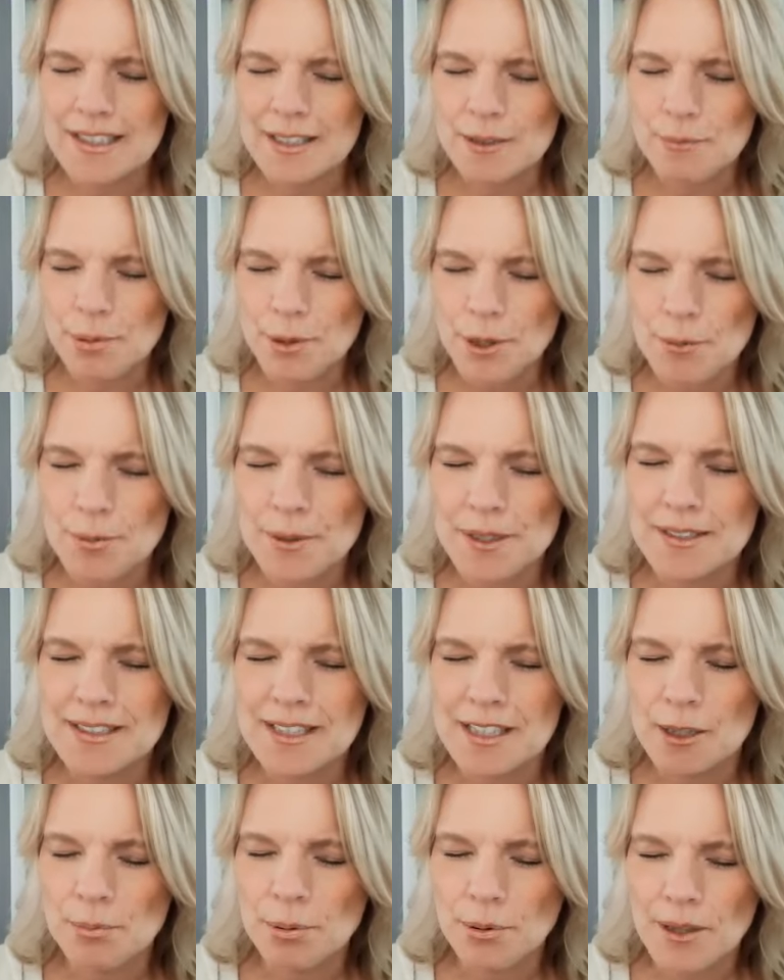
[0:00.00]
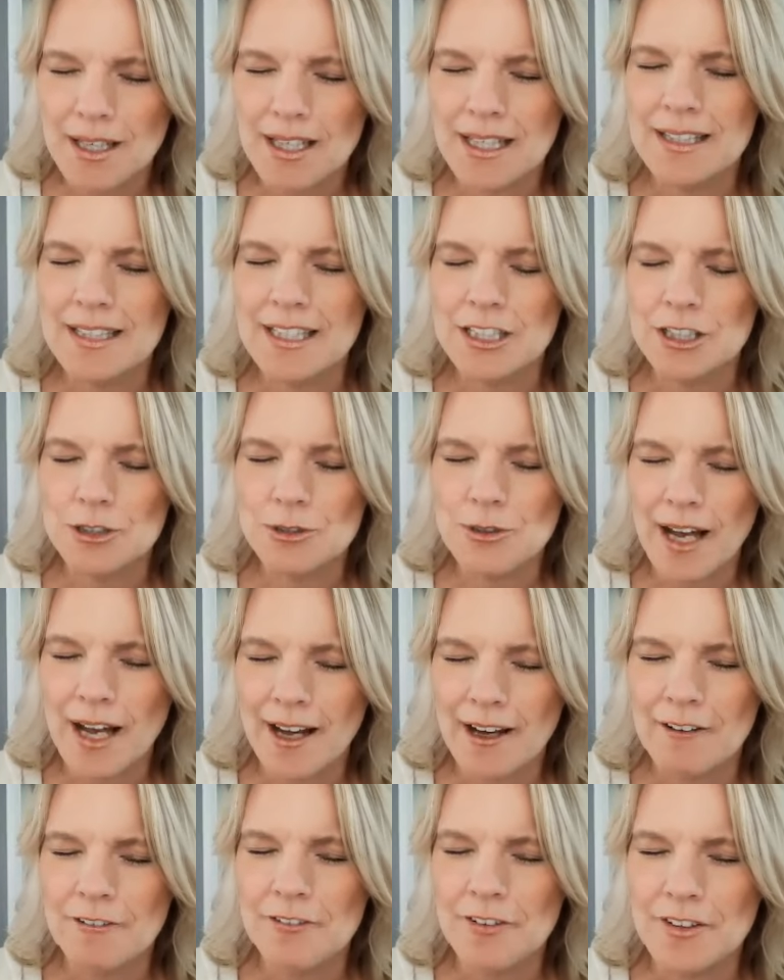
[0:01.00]
in the purpose and the plan that you
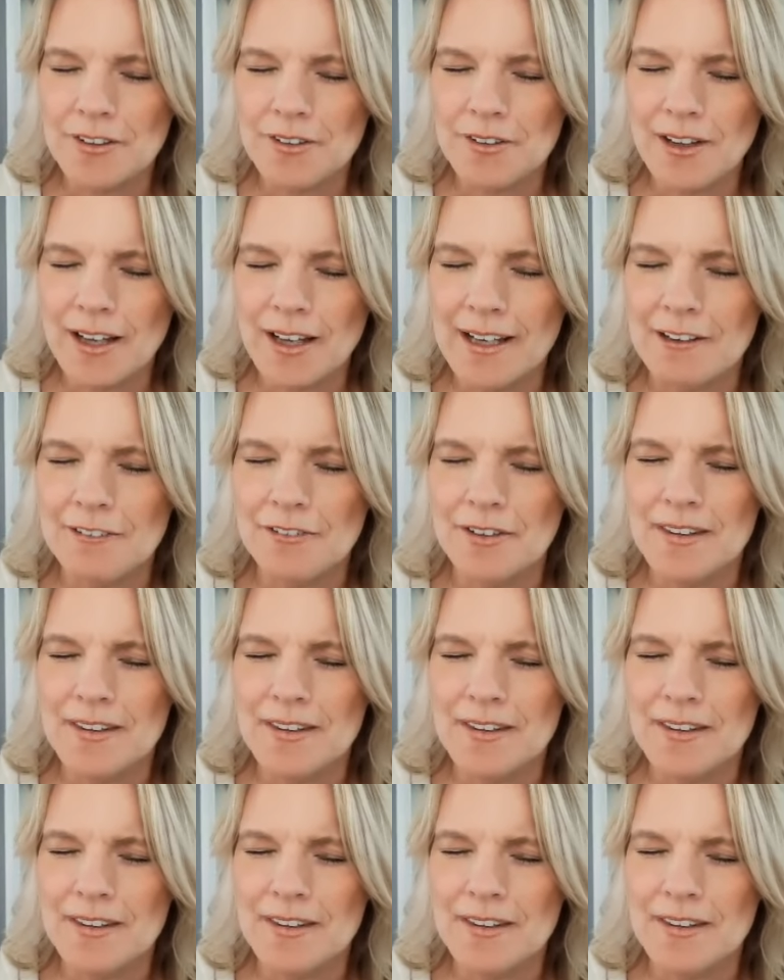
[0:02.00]
have for their life